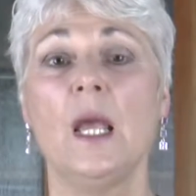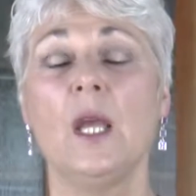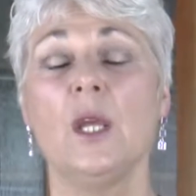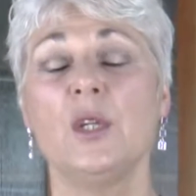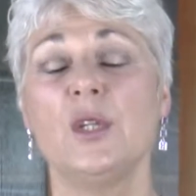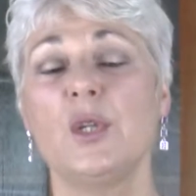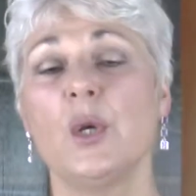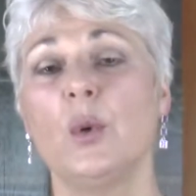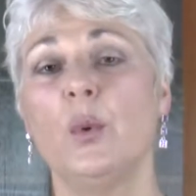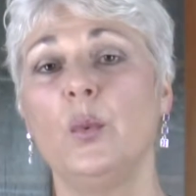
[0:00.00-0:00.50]

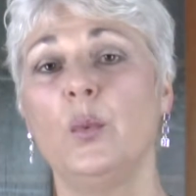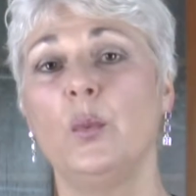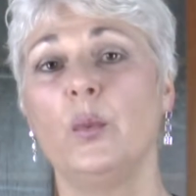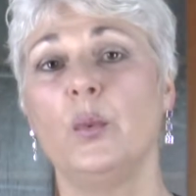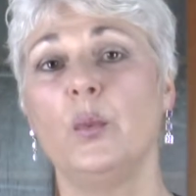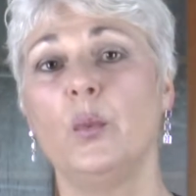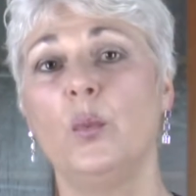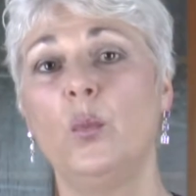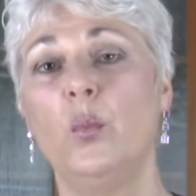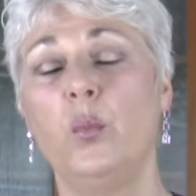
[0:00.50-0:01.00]
So
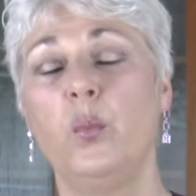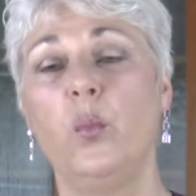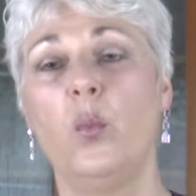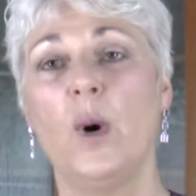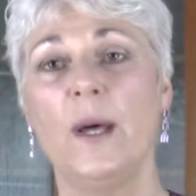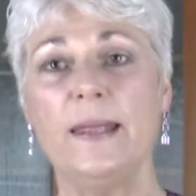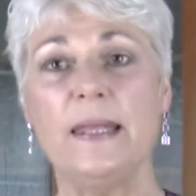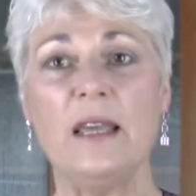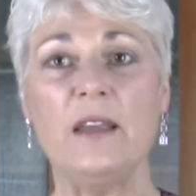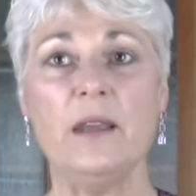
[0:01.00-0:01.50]

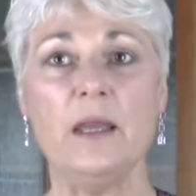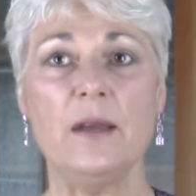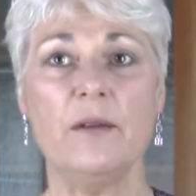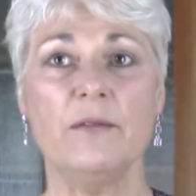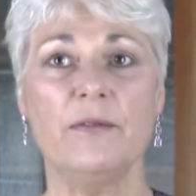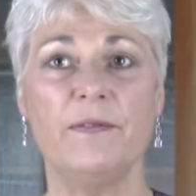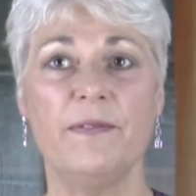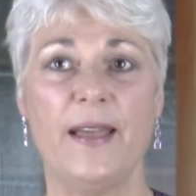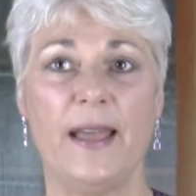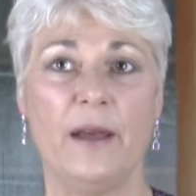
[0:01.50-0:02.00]
what
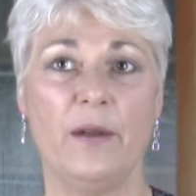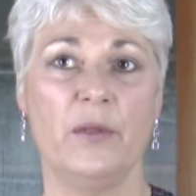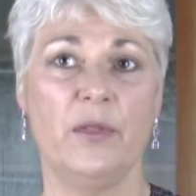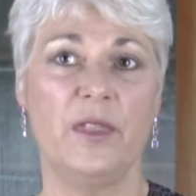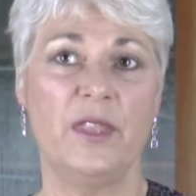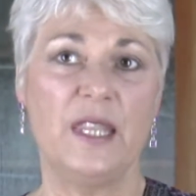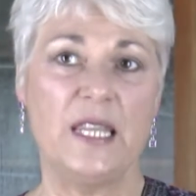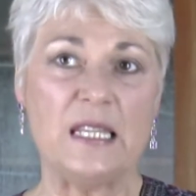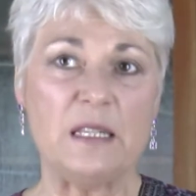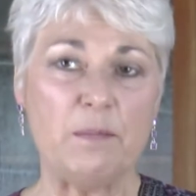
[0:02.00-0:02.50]
they
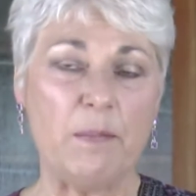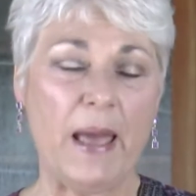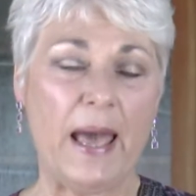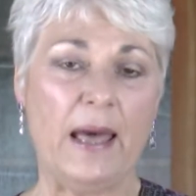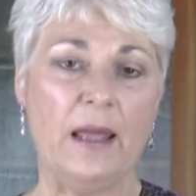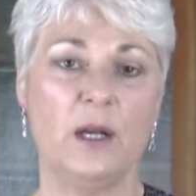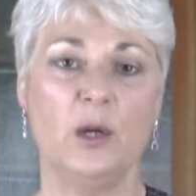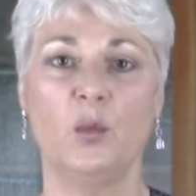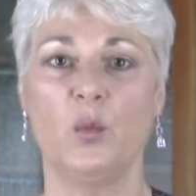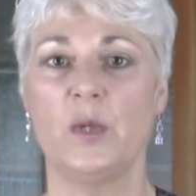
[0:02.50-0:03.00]
found this
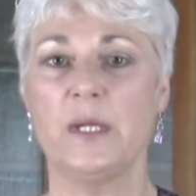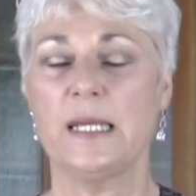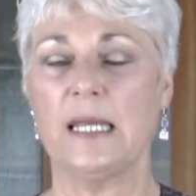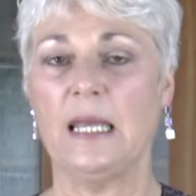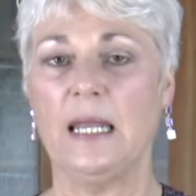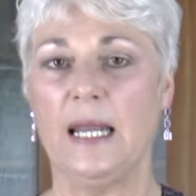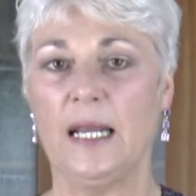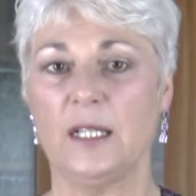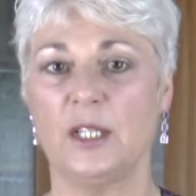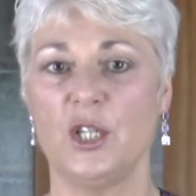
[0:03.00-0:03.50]
pattern was
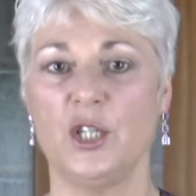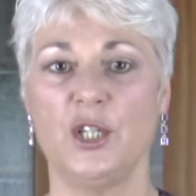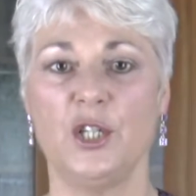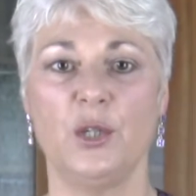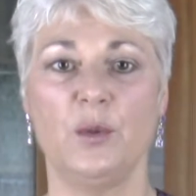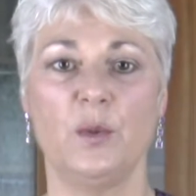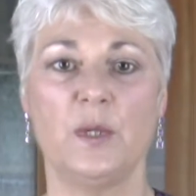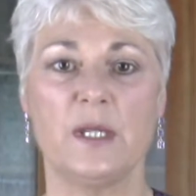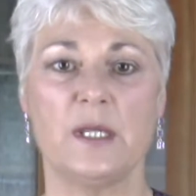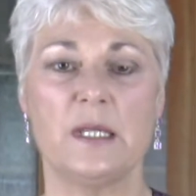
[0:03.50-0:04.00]
connected
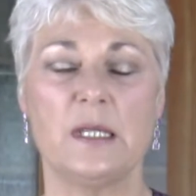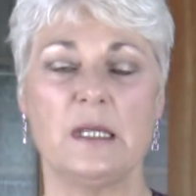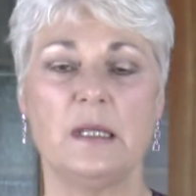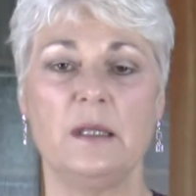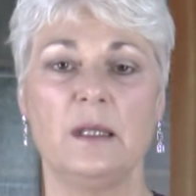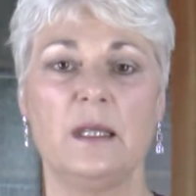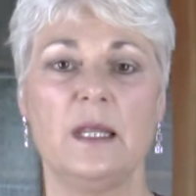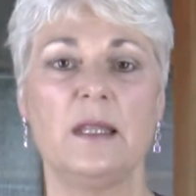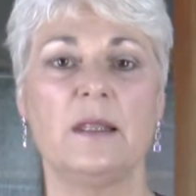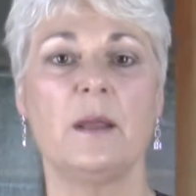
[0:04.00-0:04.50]
to is
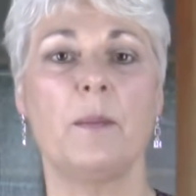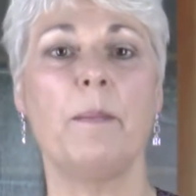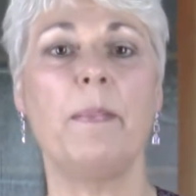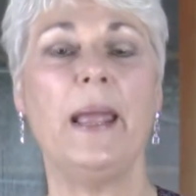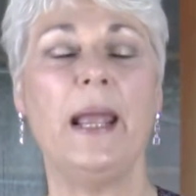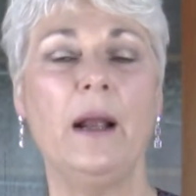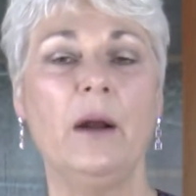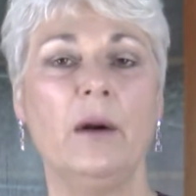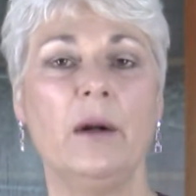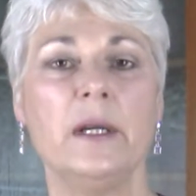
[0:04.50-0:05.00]
that the
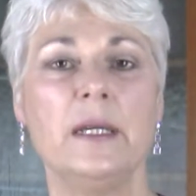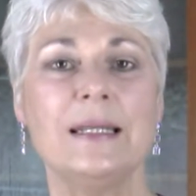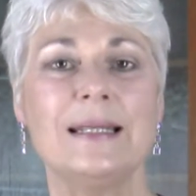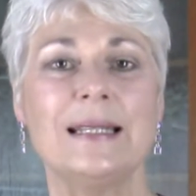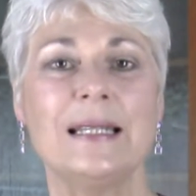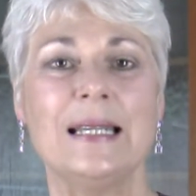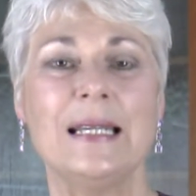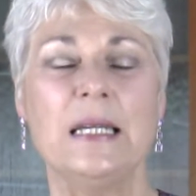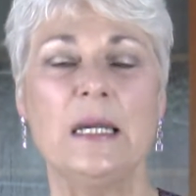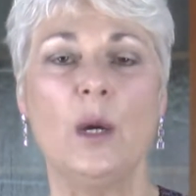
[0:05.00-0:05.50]

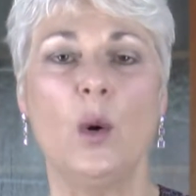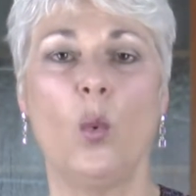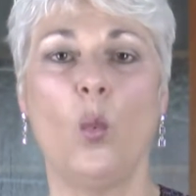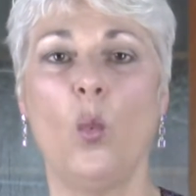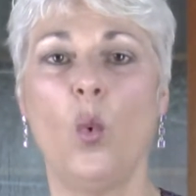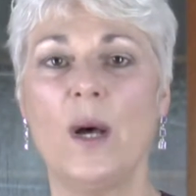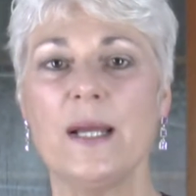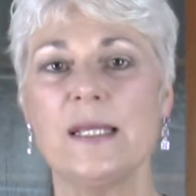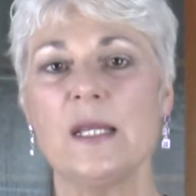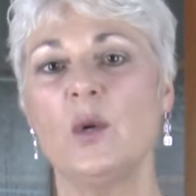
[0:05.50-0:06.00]
parent
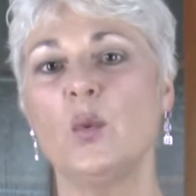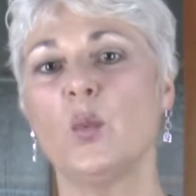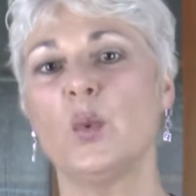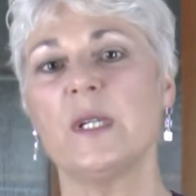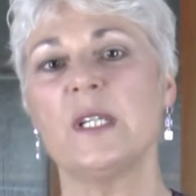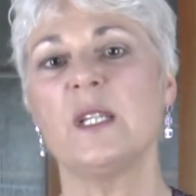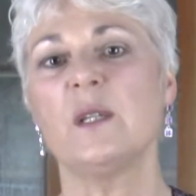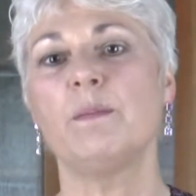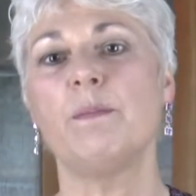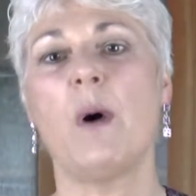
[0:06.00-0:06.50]
wasn't
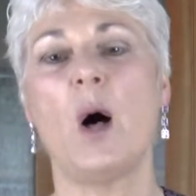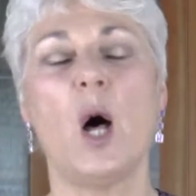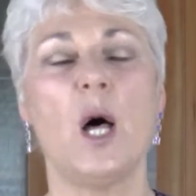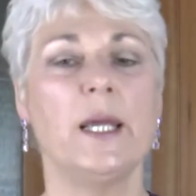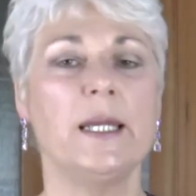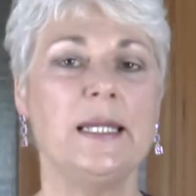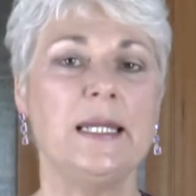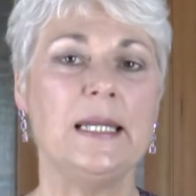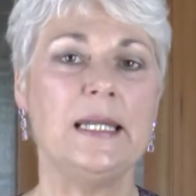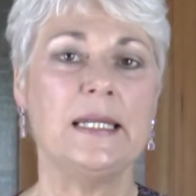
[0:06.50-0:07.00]

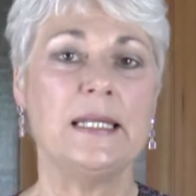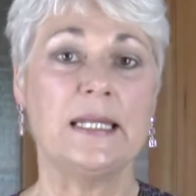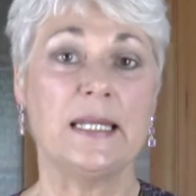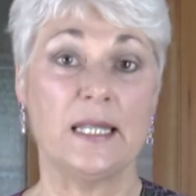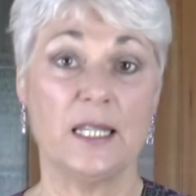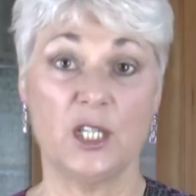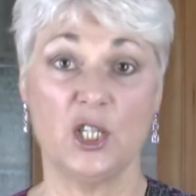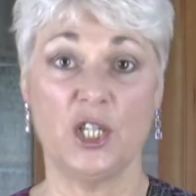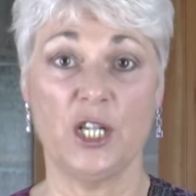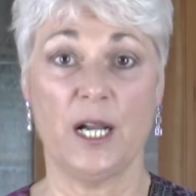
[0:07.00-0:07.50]
responding
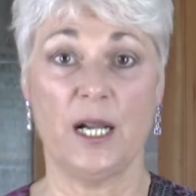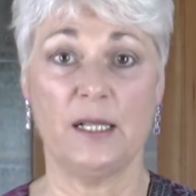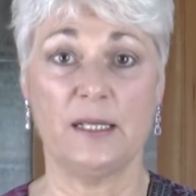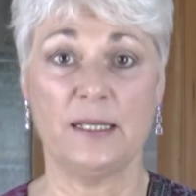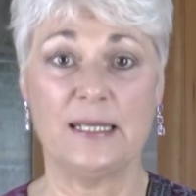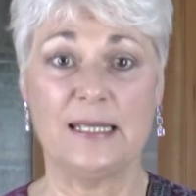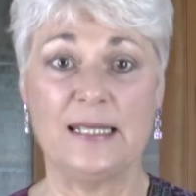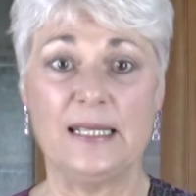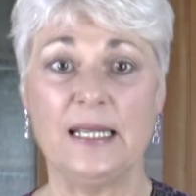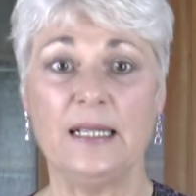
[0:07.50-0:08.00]
to the
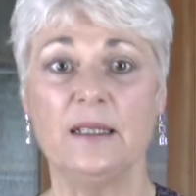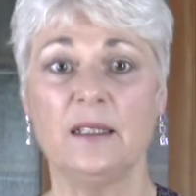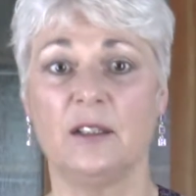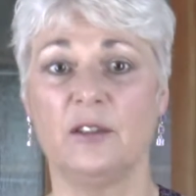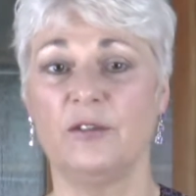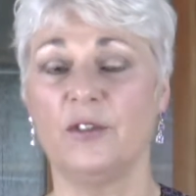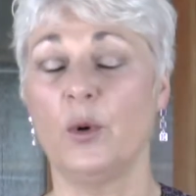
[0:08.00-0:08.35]
child's signal.